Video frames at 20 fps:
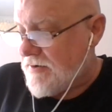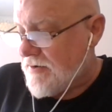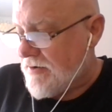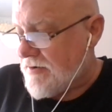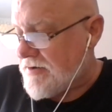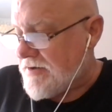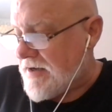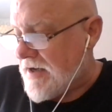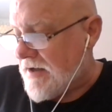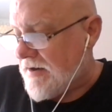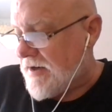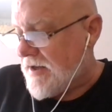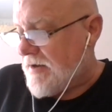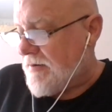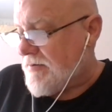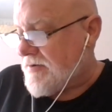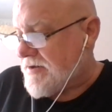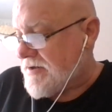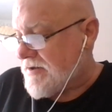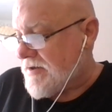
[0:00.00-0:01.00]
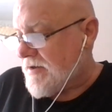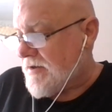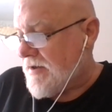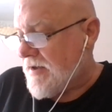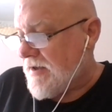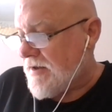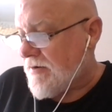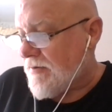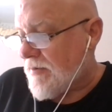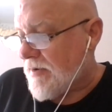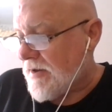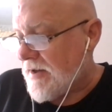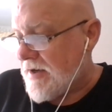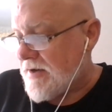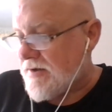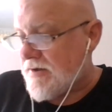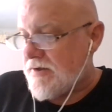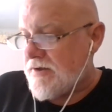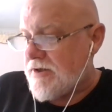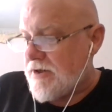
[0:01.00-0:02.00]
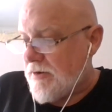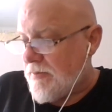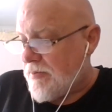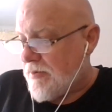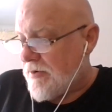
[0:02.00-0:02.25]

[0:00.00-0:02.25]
Turns out he was in a relationship